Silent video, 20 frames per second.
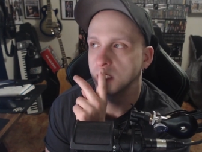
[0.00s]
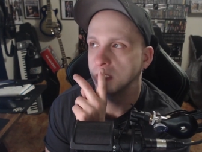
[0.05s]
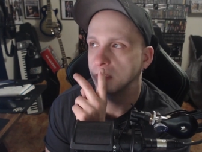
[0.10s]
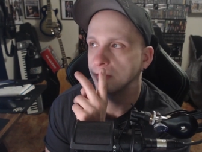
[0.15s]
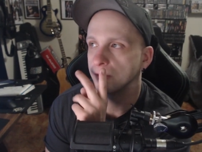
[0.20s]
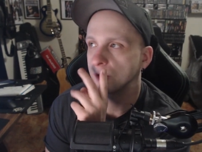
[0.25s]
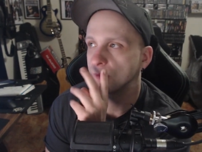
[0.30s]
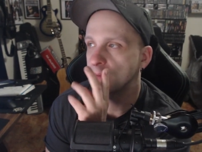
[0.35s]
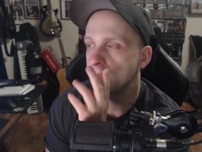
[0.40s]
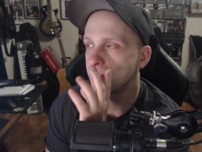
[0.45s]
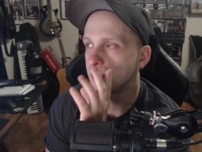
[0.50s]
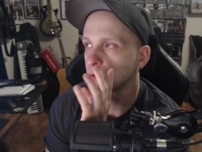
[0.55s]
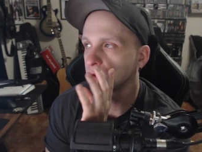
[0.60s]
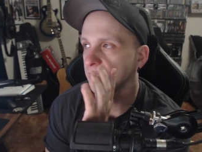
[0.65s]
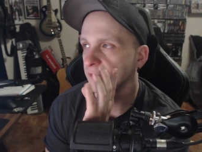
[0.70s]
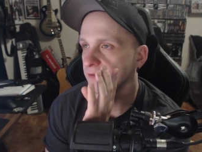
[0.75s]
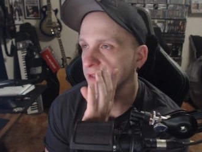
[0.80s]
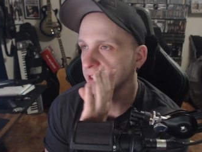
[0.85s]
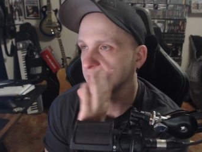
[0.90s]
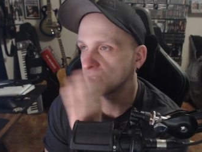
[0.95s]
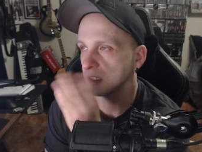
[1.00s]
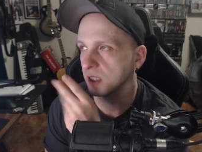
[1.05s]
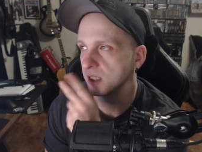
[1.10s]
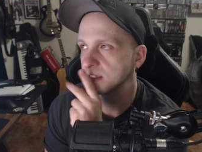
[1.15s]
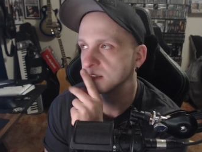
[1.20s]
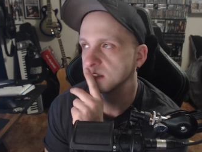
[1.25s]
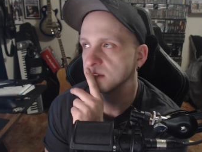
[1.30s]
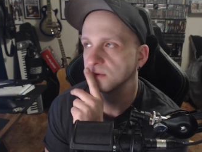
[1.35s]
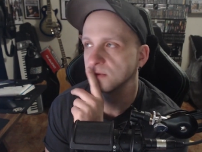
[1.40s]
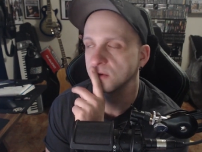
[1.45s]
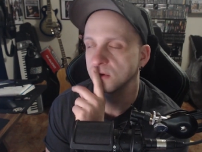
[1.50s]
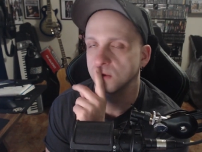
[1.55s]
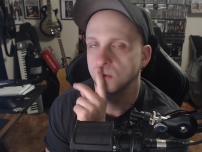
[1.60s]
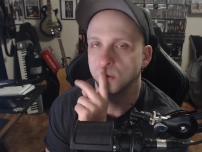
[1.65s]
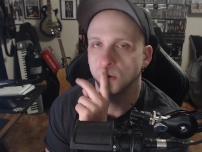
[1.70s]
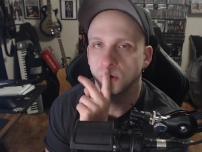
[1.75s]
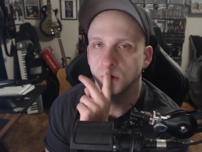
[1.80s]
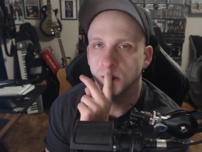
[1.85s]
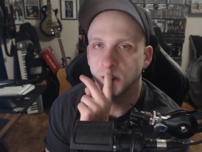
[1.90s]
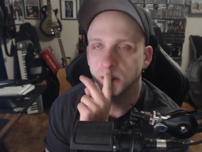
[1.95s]
There are people living in huts in third
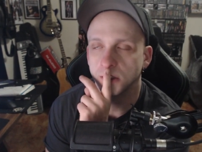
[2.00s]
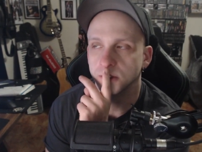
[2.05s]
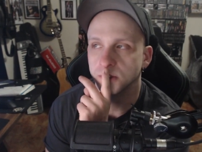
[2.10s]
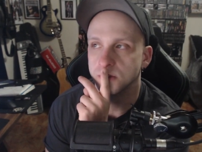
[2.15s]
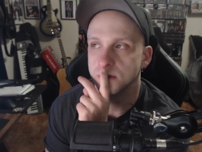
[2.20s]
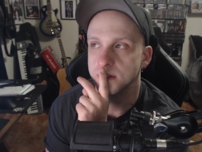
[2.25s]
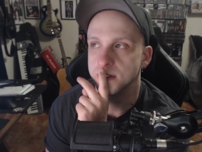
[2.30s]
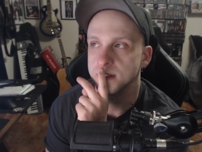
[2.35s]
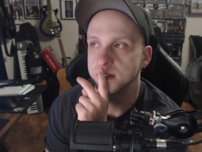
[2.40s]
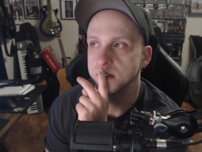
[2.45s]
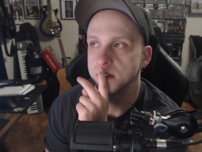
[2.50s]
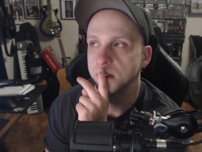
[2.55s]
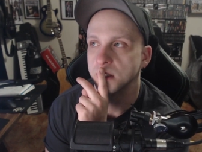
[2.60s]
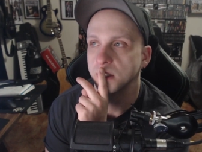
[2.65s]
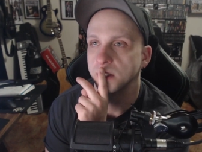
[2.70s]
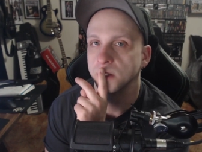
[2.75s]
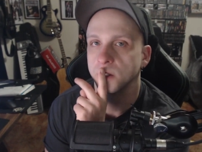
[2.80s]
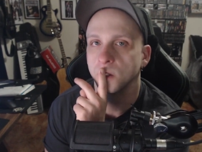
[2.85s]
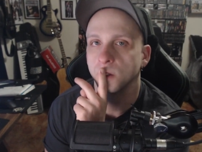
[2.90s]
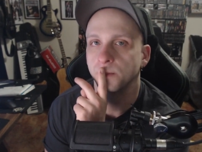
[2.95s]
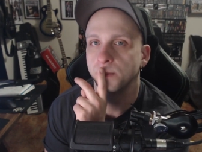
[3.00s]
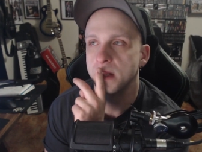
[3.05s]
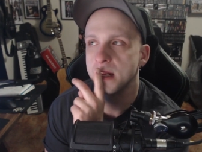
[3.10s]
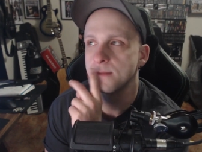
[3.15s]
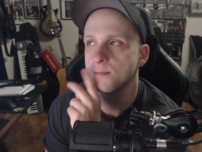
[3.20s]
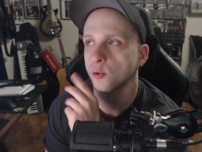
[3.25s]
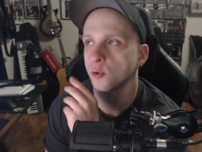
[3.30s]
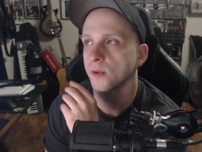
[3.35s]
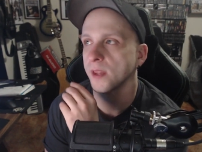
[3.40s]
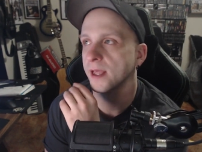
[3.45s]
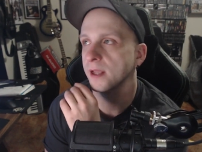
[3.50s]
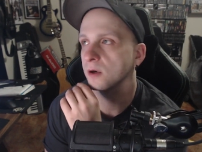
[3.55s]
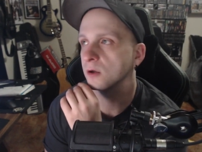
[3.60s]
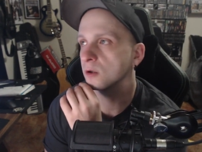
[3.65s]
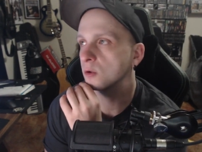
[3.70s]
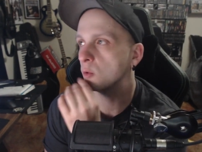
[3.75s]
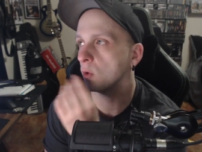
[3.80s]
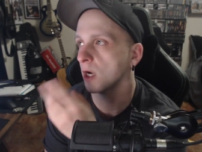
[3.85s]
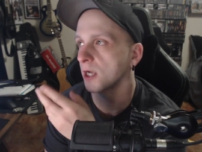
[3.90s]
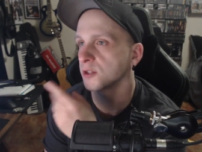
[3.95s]
world countries. There are people that are
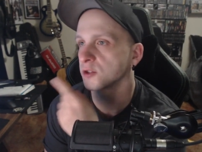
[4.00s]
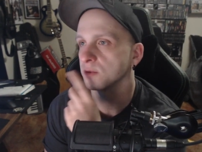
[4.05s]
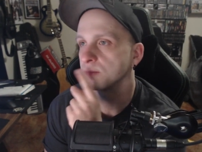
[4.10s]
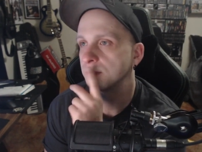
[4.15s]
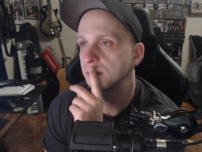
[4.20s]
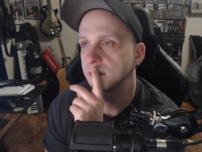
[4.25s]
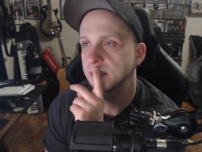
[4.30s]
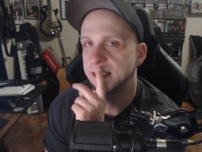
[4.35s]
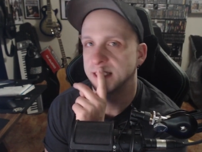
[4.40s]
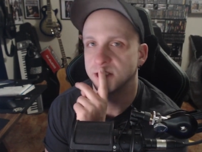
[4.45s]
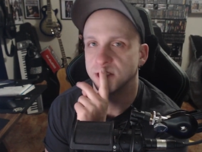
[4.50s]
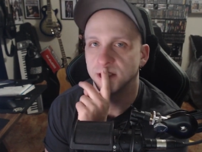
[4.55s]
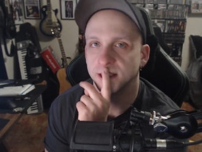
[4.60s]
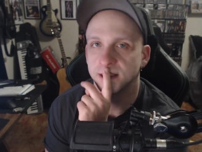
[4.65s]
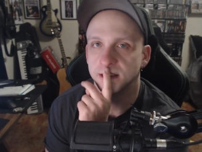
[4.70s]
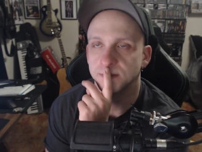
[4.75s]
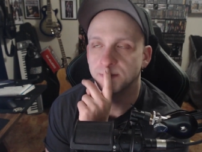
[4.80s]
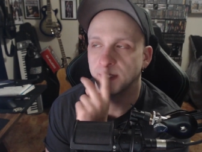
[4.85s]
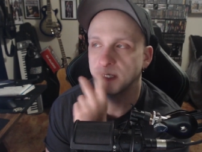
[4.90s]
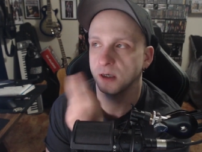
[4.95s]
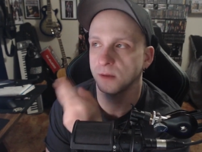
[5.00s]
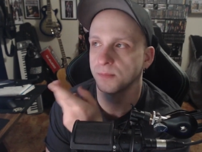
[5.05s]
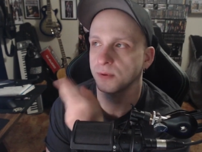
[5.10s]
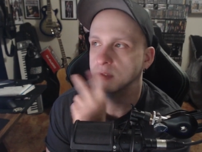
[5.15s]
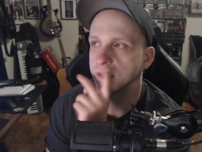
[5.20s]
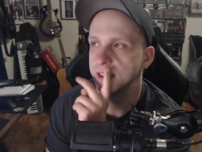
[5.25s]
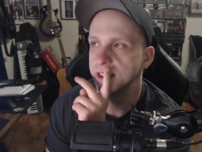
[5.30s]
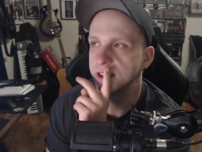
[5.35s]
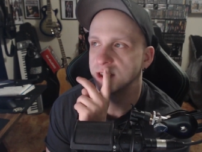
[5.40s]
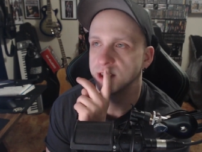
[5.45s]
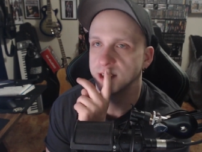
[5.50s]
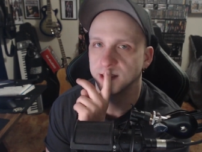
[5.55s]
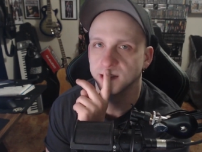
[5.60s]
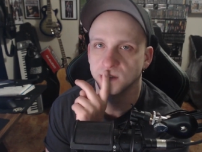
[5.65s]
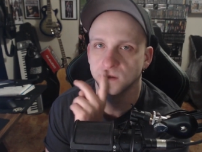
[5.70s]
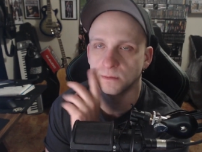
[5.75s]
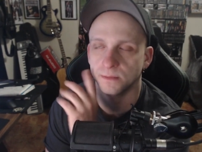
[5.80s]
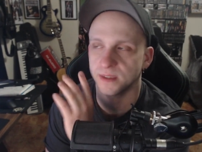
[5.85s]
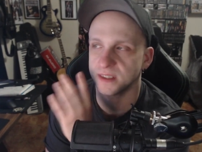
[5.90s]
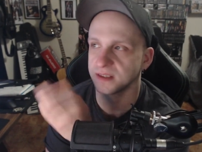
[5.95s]
quadriplegics, paraplegics,
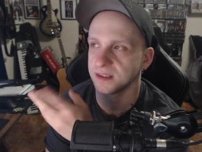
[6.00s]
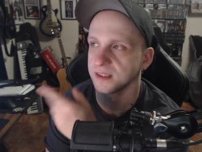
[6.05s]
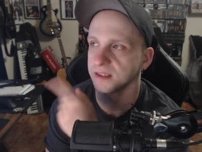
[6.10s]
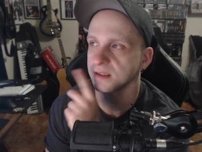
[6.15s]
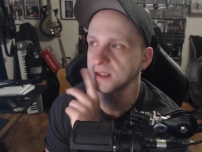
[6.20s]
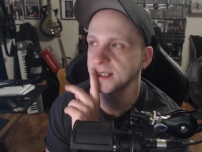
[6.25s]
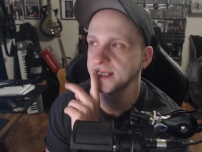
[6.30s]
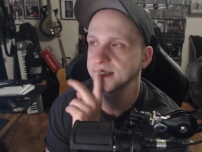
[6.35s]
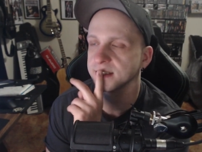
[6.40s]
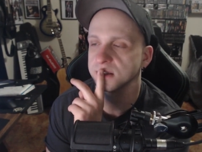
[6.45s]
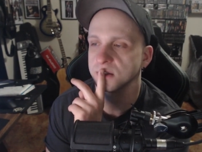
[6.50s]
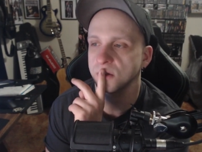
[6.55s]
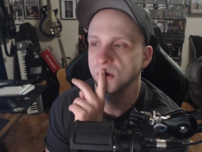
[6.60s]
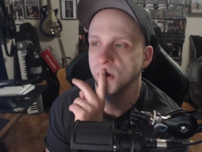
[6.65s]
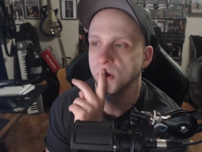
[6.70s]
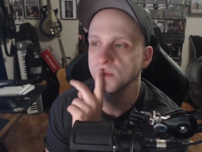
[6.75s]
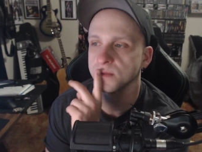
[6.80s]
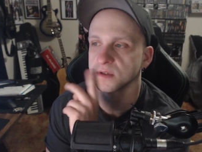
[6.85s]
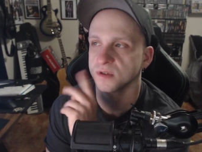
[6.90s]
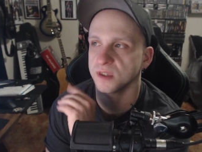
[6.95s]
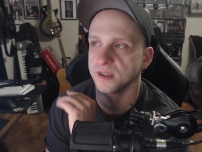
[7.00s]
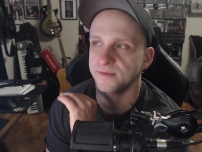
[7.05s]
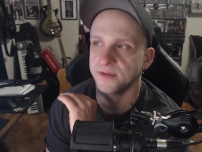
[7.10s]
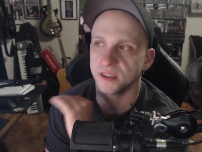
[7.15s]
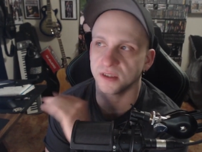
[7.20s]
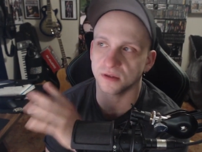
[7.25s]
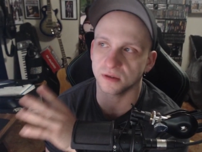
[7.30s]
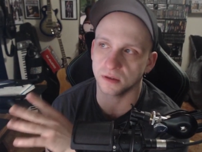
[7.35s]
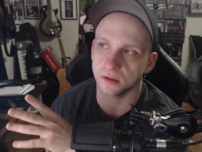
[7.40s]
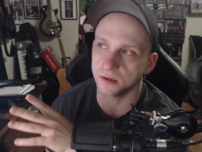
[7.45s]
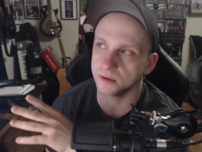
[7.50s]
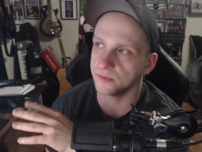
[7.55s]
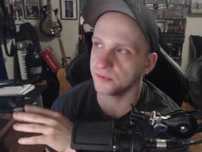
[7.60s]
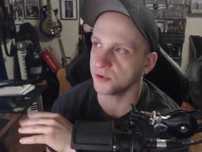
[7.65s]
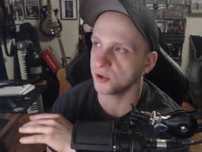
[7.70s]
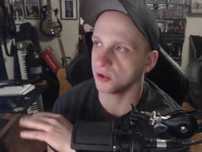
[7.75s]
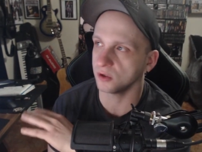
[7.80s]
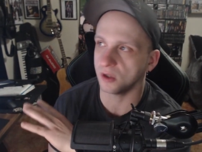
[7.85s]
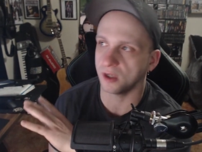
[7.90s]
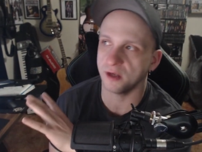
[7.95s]
they're missing legs and arms, living
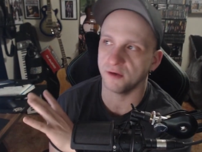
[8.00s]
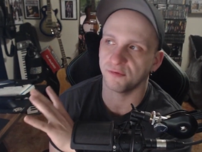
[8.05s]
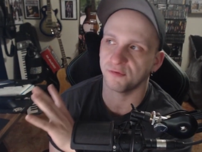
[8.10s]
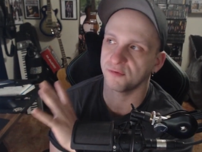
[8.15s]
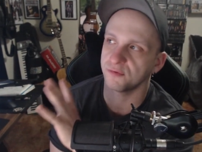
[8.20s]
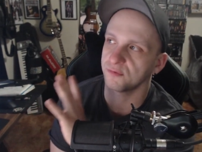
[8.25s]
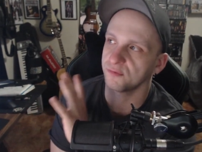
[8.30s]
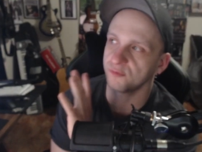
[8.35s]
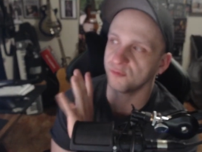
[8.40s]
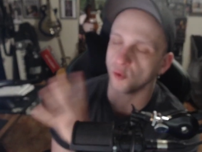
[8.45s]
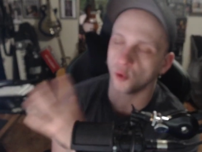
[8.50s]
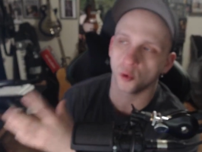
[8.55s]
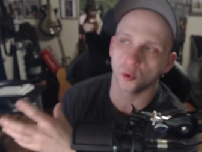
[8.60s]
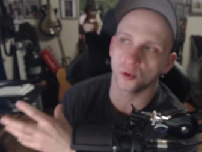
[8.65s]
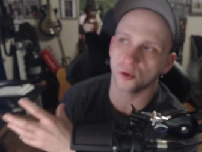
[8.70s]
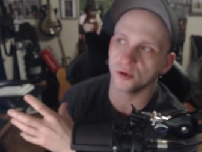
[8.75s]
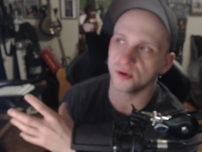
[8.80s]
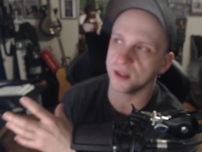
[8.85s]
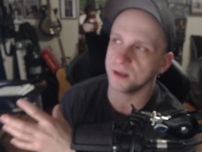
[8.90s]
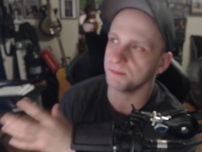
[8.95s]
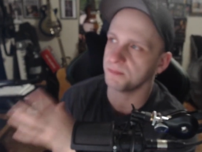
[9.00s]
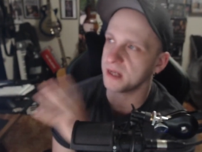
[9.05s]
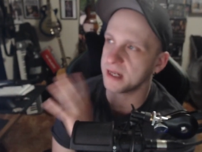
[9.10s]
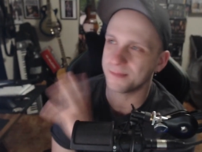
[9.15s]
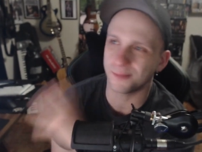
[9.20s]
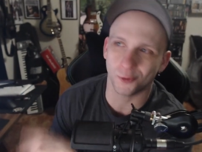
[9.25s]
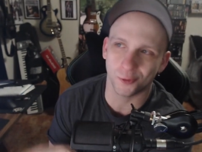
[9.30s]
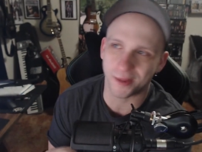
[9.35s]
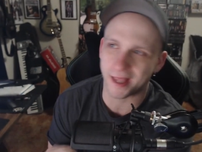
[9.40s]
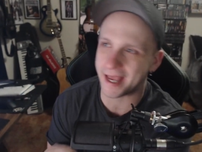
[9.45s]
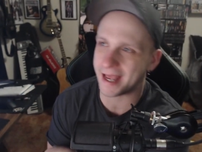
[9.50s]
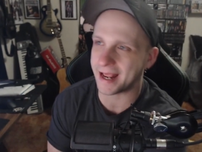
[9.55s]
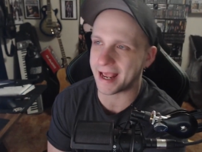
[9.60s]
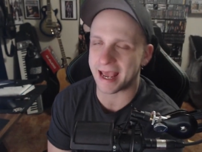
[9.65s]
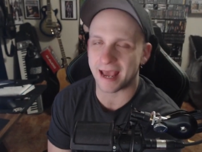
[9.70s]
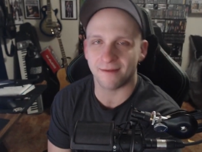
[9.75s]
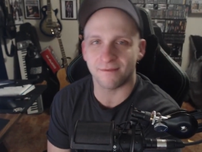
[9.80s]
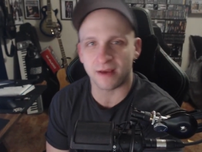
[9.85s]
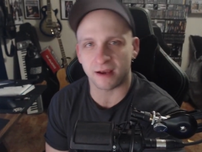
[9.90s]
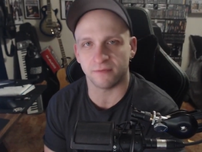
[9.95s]
their life fuller than people that
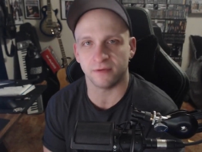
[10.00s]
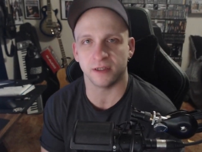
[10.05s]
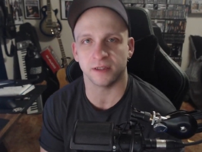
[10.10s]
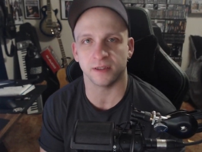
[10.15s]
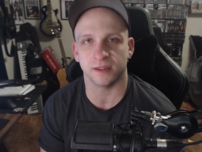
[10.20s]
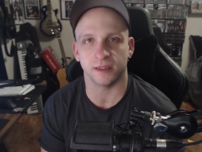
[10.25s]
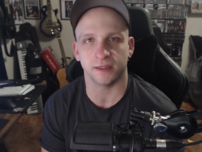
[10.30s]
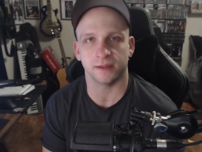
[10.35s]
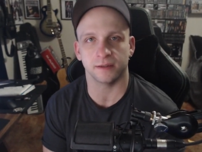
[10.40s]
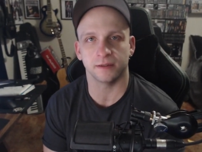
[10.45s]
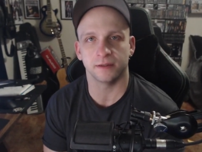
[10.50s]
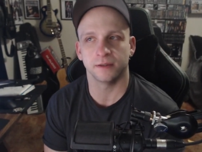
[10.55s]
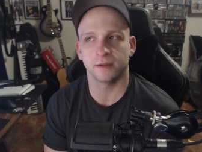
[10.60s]
have everything